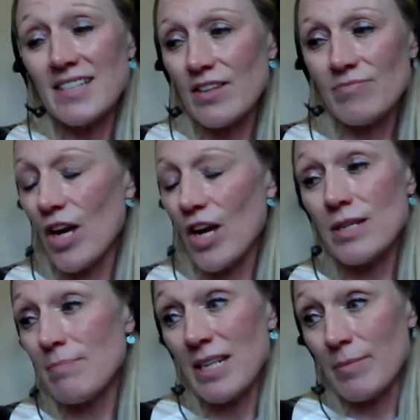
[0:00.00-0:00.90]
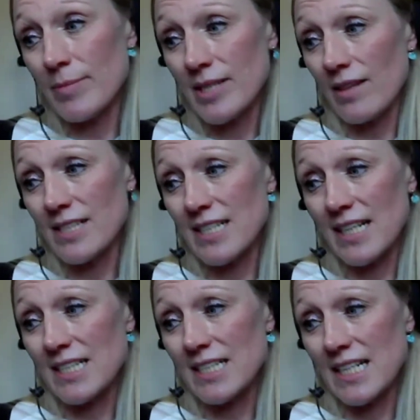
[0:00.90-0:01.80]
there's the only minimums are the
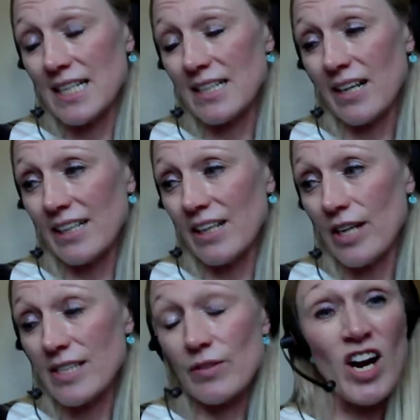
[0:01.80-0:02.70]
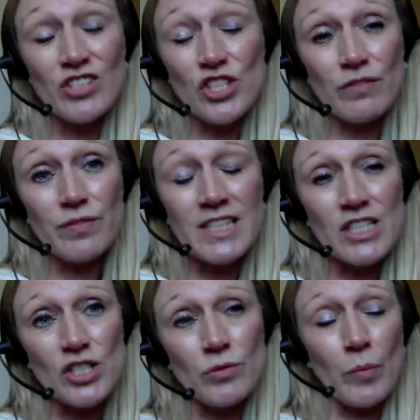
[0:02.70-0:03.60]
60 guided learning hours or 100 for
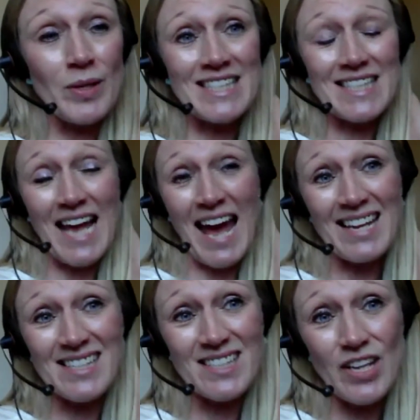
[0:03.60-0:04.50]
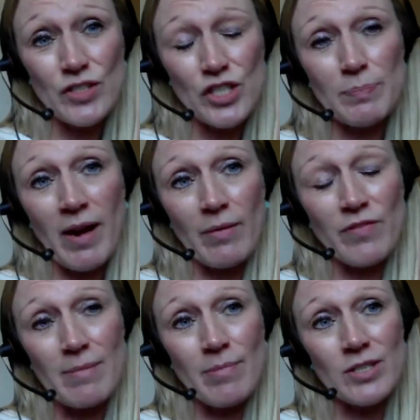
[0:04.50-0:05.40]
digital that we set. So it's just about
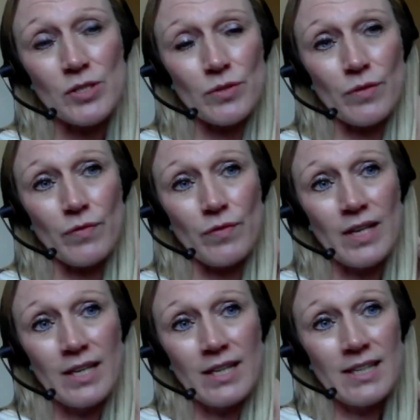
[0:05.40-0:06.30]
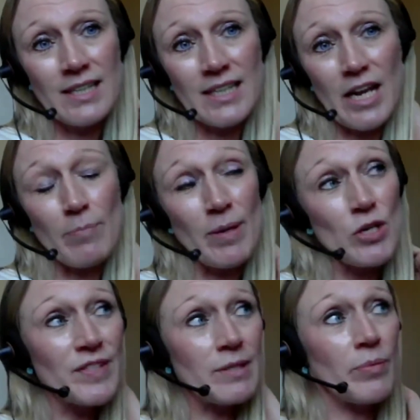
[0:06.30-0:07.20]
very much sort of, you know, but
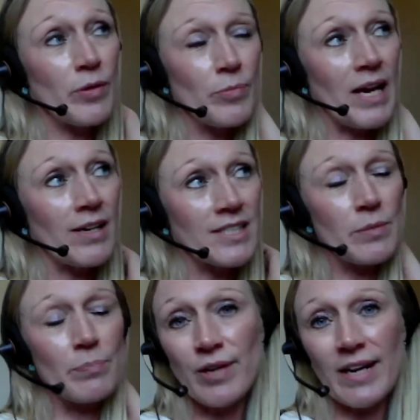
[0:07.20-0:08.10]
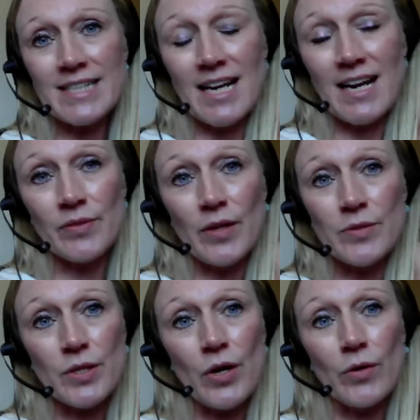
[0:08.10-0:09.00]
you obviously will be asked to break down
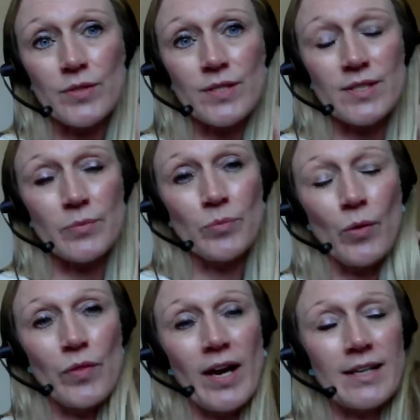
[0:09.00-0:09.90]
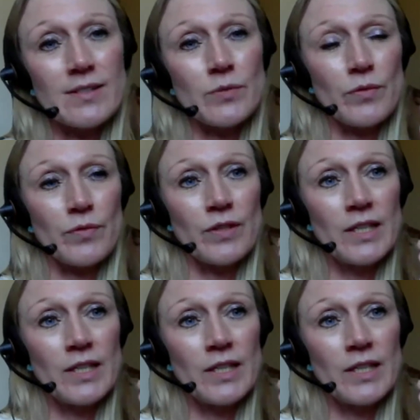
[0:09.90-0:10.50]
those costs and what that sort of,